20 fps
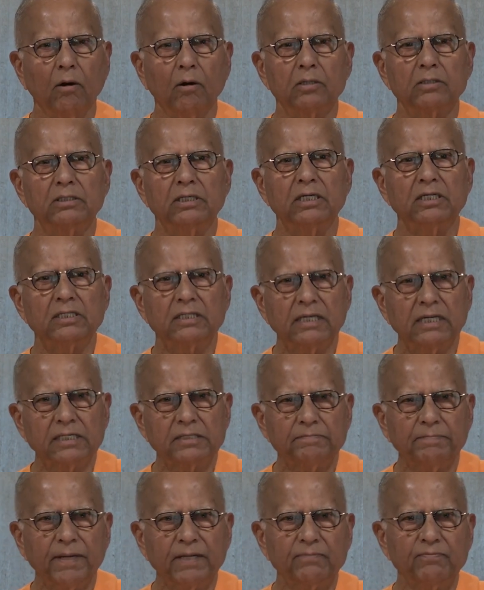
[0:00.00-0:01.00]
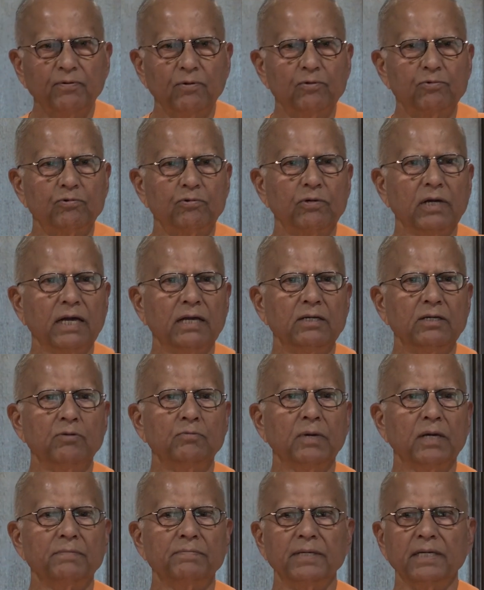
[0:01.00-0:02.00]
or disrespectful to a
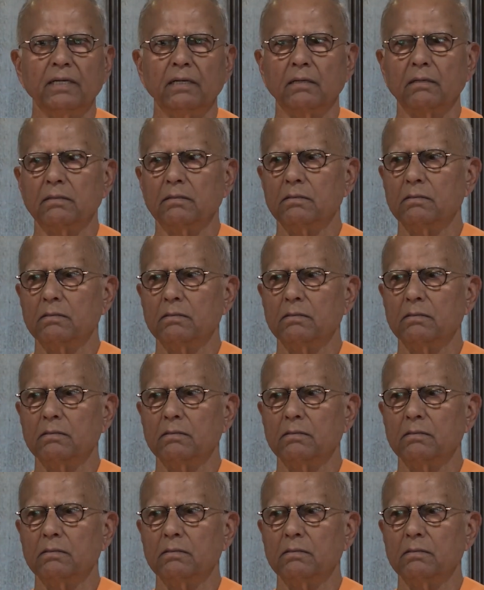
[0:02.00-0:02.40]
human being.